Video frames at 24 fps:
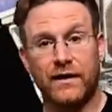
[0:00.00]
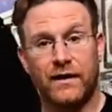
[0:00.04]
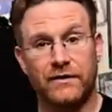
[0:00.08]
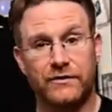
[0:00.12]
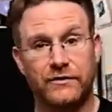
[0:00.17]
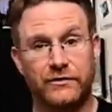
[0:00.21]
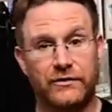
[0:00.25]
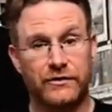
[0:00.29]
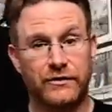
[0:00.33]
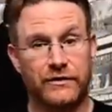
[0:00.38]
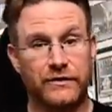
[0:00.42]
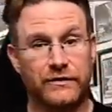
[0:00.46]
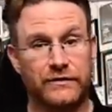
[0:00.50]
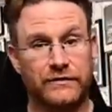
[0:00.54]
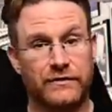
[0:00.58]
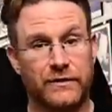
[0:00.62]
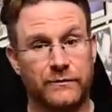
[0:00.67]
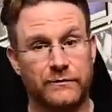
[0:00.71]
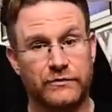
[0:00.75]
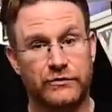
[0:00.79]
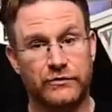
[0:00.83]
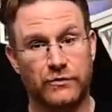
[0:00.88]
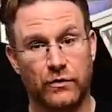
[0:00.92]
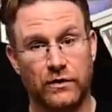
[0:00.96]
onto
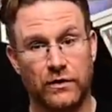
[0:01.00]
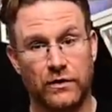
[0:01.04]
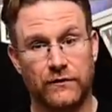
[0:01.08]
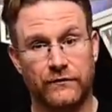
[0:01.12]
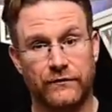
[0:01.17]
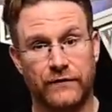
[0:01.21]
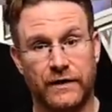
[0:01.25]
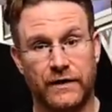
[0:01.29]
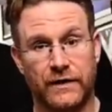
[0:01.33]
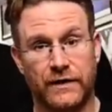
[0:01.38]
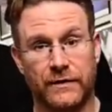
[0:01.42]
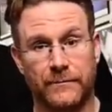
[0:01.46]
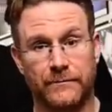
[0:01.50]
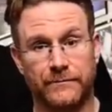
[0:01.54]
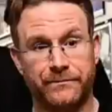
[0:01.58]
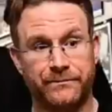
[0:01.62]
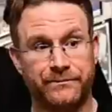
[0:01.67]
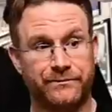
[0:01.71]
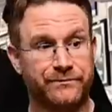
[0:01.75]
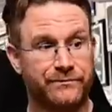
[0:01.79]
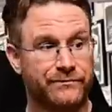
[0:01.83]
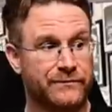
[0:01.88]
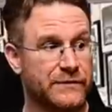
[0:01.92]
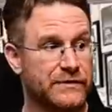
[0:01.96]
some sort of
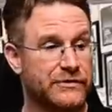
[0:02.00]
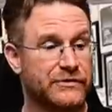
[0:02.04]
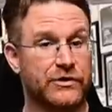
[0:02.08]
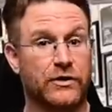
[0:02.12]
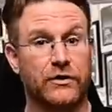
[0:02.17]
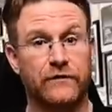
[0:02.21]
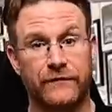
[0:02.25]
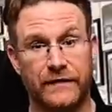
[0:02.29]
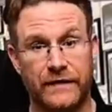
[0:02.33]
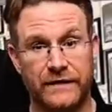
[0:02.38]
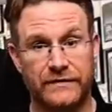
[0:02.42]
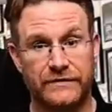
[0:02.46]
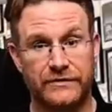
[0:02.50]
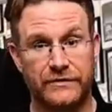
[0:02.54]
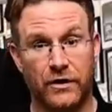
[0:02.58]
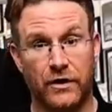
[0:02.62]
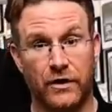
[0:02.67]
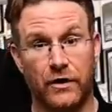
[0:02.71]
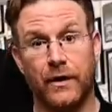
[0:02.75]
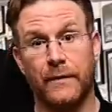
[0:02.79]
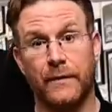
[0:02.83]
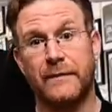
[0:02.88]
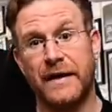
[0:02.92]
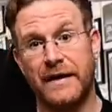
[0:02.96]
surface.
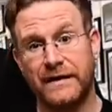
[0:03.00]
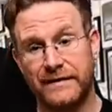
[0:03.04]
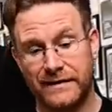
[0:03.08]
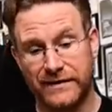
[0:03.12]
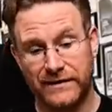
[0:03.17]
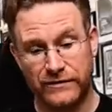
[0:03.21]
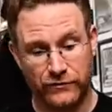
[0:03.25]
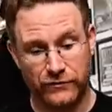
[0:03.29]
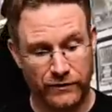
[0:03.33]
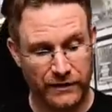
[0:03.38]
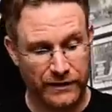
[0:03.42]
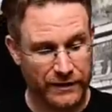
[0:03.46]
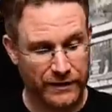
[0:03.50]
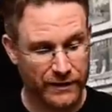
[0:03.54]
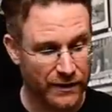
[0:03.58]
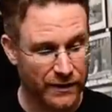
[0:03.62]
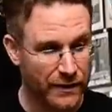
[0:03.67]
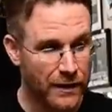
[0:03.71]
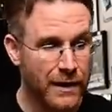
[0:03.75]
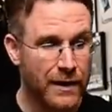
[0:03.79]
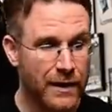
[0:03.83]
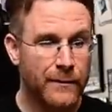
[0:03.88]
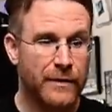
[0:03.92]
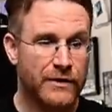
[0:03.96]
So a painting is really
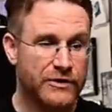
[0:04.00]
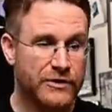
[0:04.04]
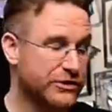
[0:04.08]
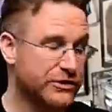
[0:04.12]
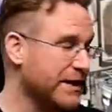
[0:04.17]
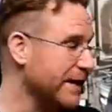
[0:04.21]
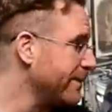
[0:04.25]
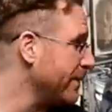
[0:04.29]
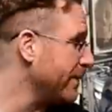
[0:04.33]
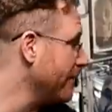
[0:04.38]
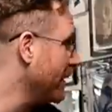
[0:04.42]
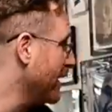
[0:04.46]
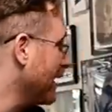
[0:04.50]
good, but just keep in